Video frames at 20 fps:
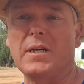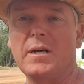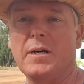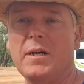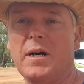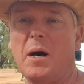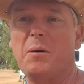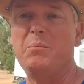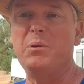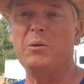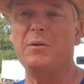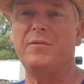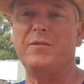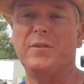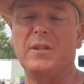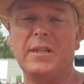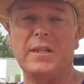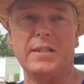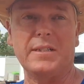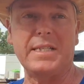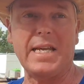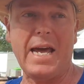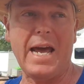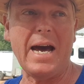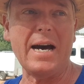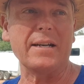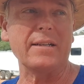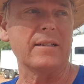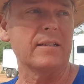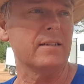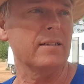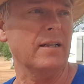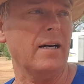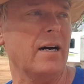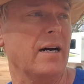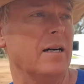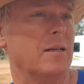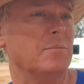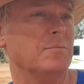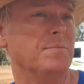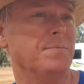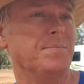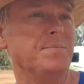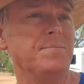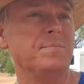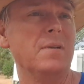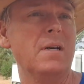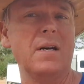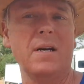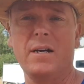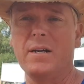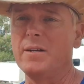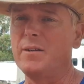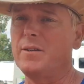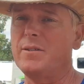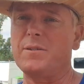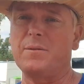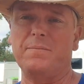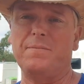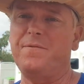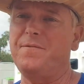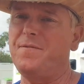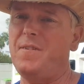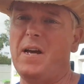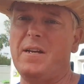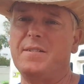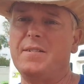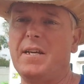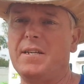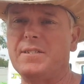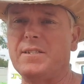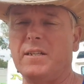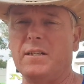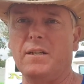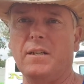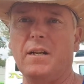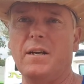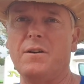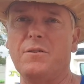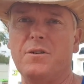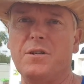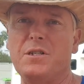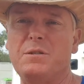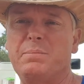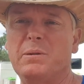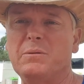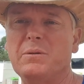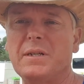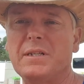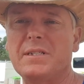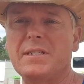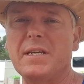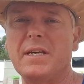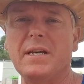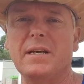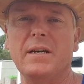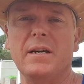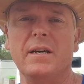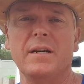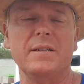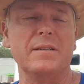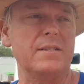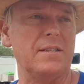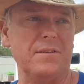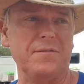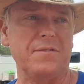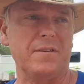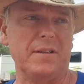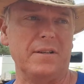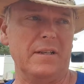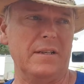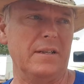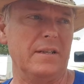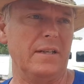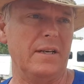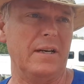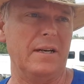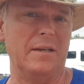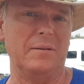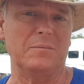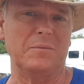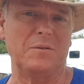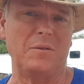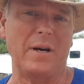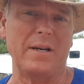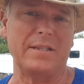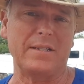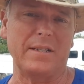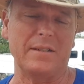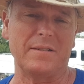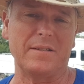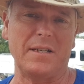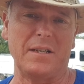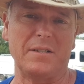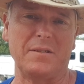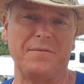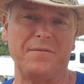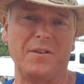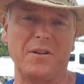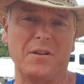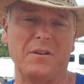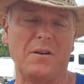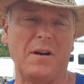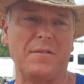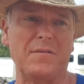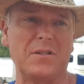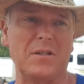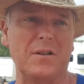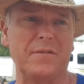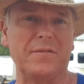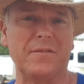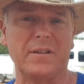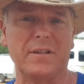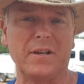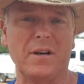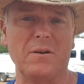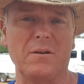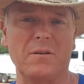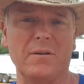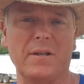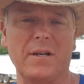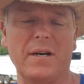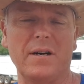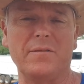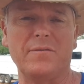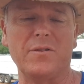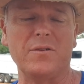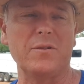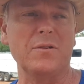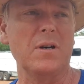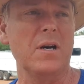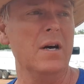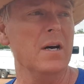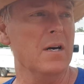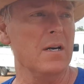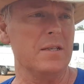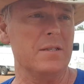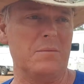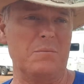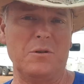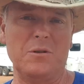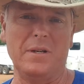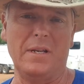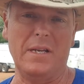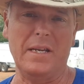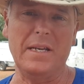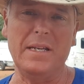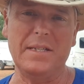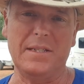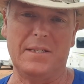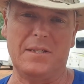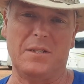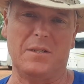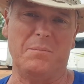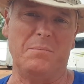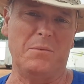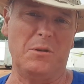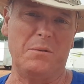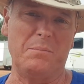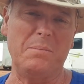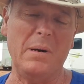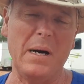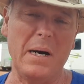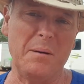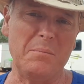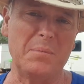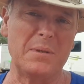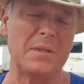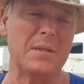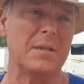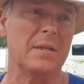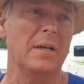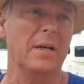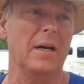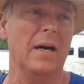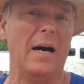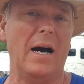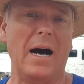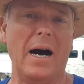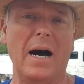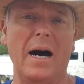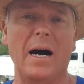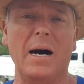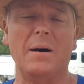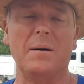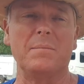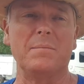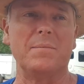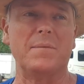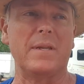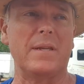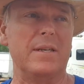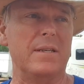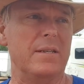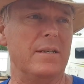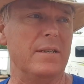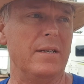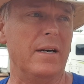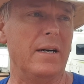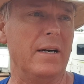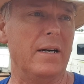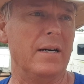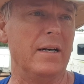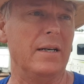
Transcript: a beautiful little town. Some fantastic little heritage buildings there. Definitely great to take some photographs off and go and view. Some good eats, some good pubs. The